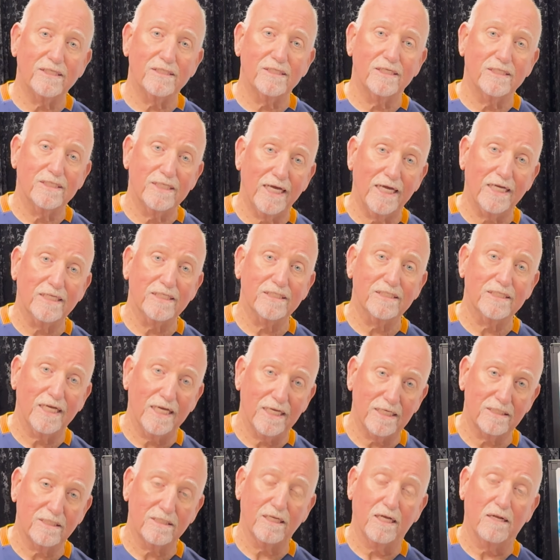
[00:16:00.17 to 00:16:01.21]
to take
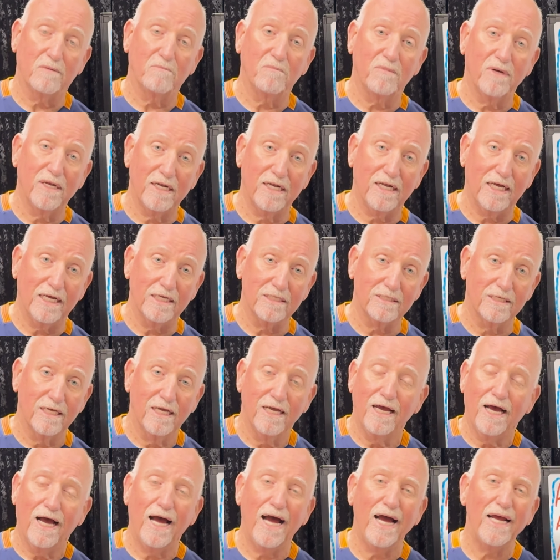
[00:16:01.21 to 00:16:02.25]
tests on Mondays.
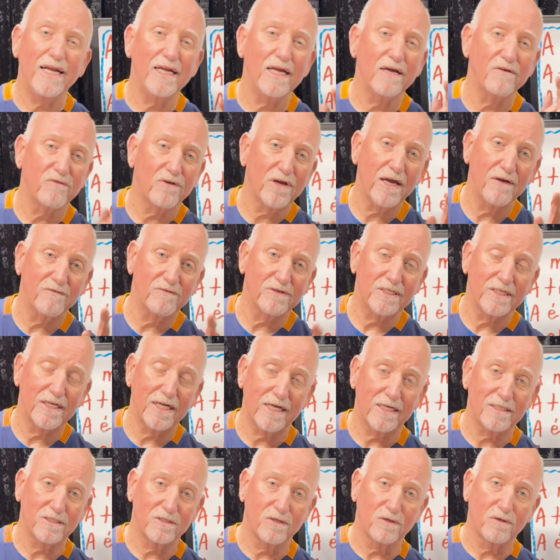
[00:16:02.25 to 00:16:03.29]
I never gave a
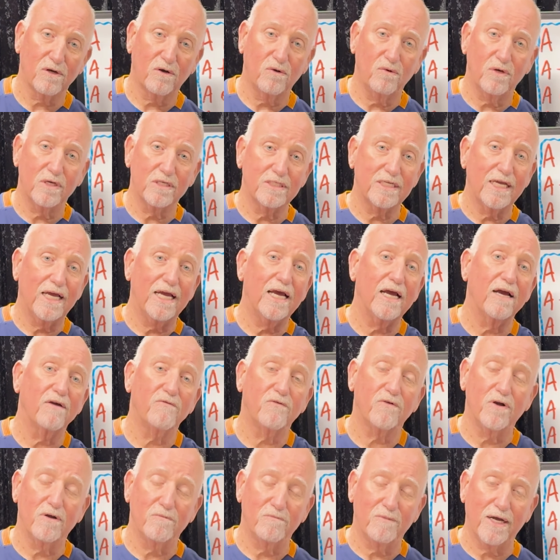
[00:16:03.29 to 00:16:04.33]
test or a quiz
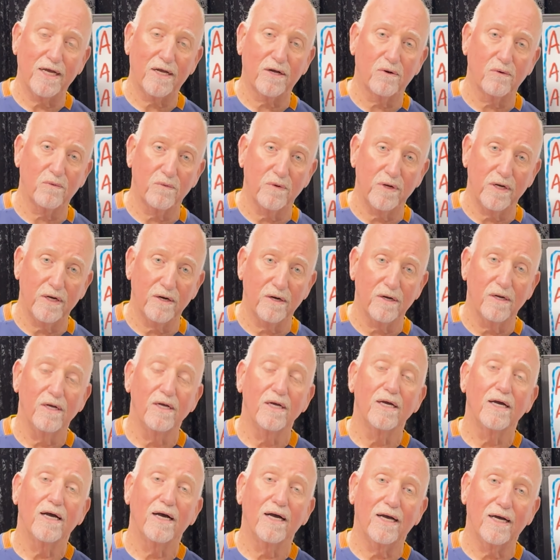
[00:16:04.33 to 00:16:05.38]
ever in my career
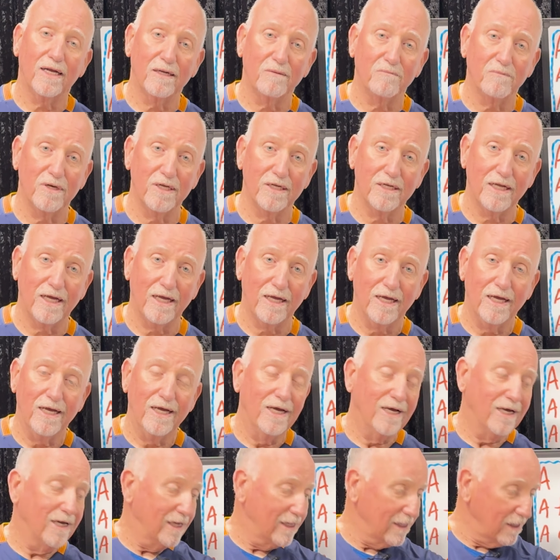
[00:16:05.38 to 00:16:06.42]
on a Monday.
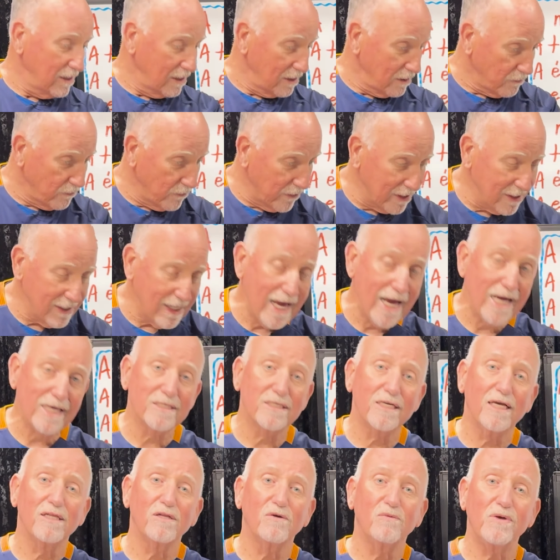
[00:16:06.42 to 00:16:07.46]
Relax
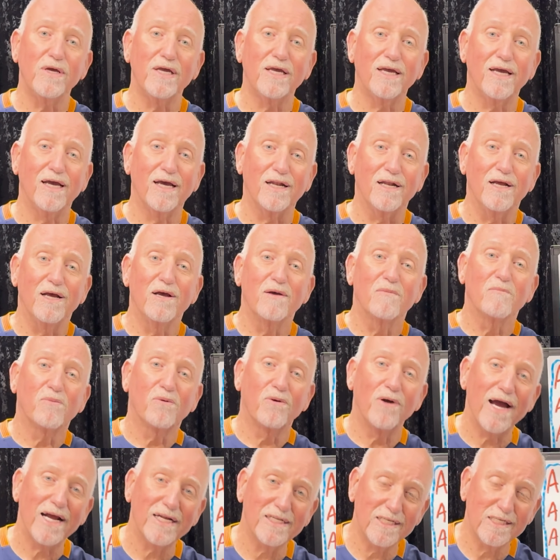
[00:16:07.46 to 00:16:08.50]
on the weekend.
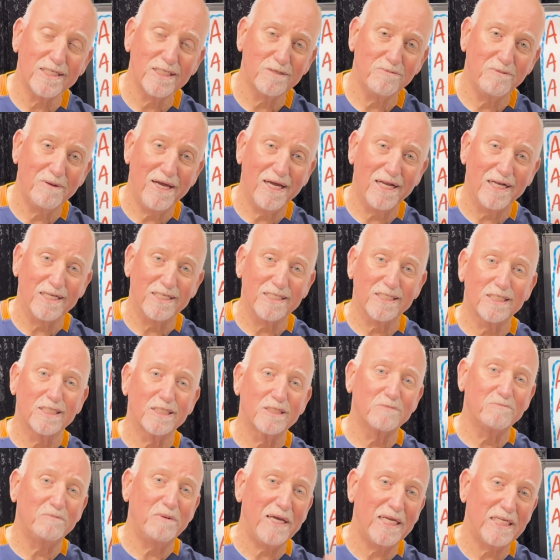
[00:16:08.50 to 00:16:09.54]
Practice Spanish,
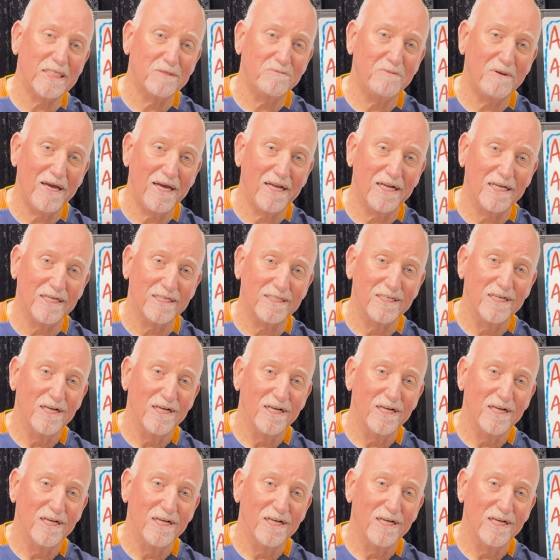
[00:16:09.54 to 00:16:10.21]
speak Spanish,